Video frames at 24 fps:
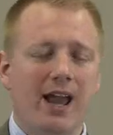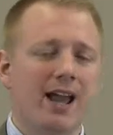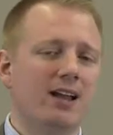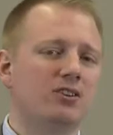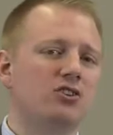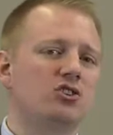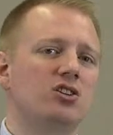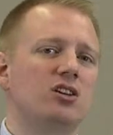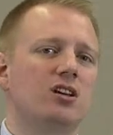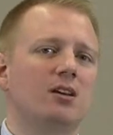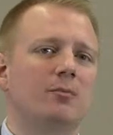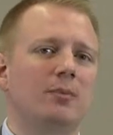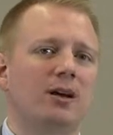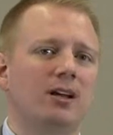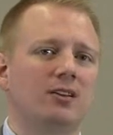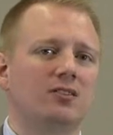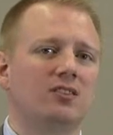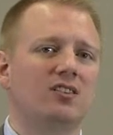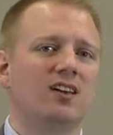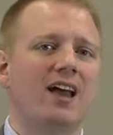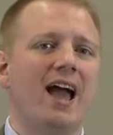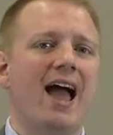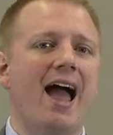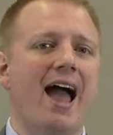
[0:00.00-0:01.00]
HTML
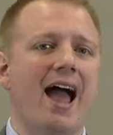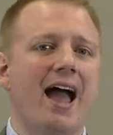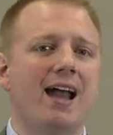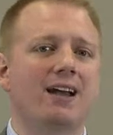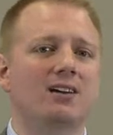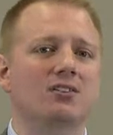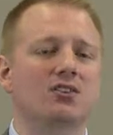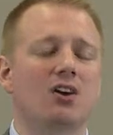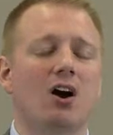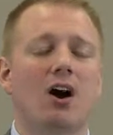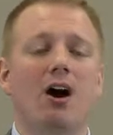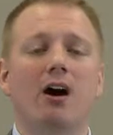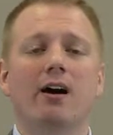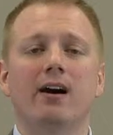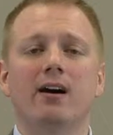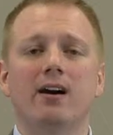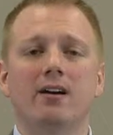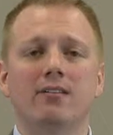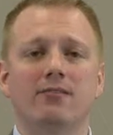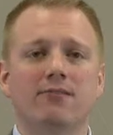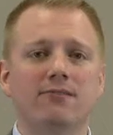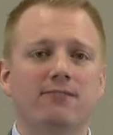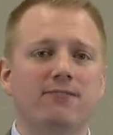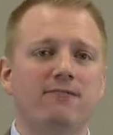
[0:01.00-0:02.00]
tags are
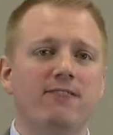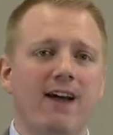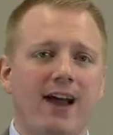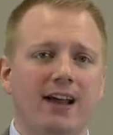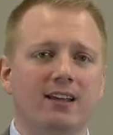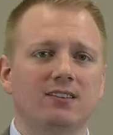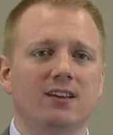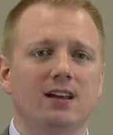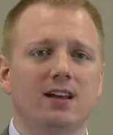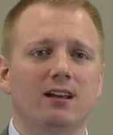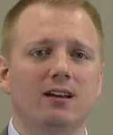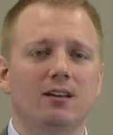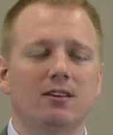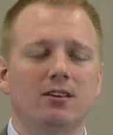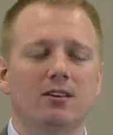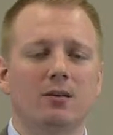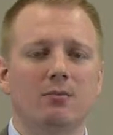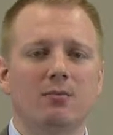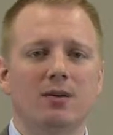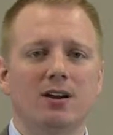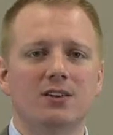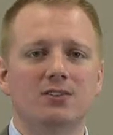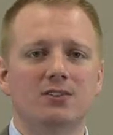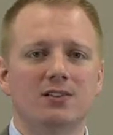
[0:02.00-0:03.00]
affecting the
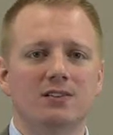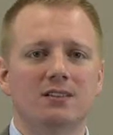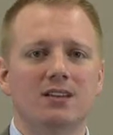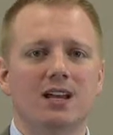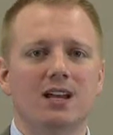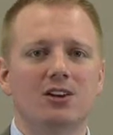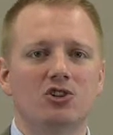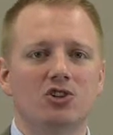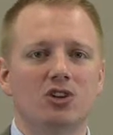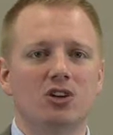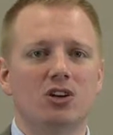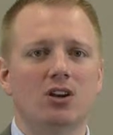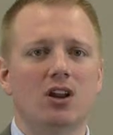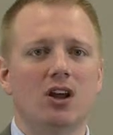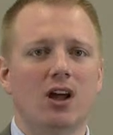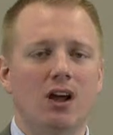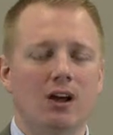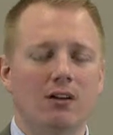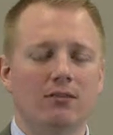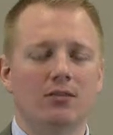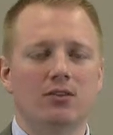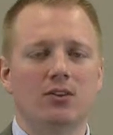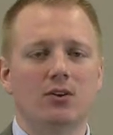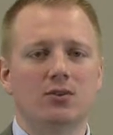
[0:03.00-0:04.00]
presentation
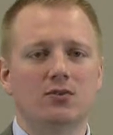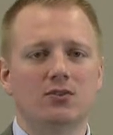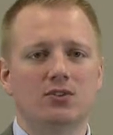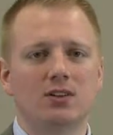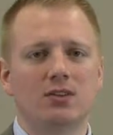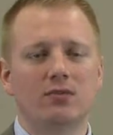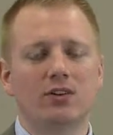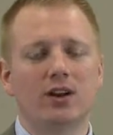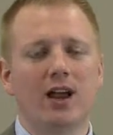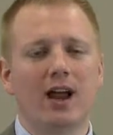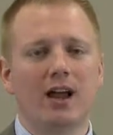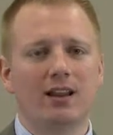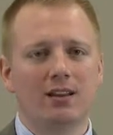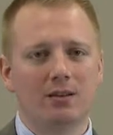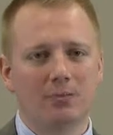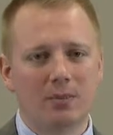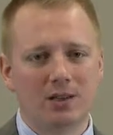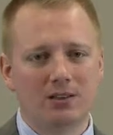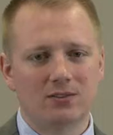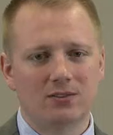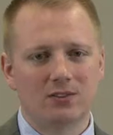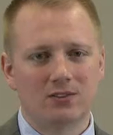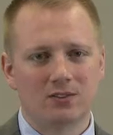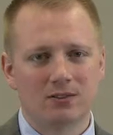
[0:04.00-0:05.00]
of those different
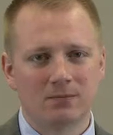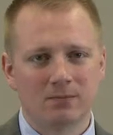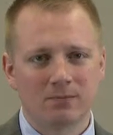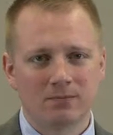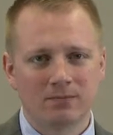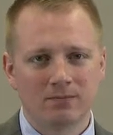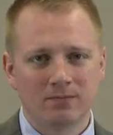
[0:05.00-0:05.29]
elements.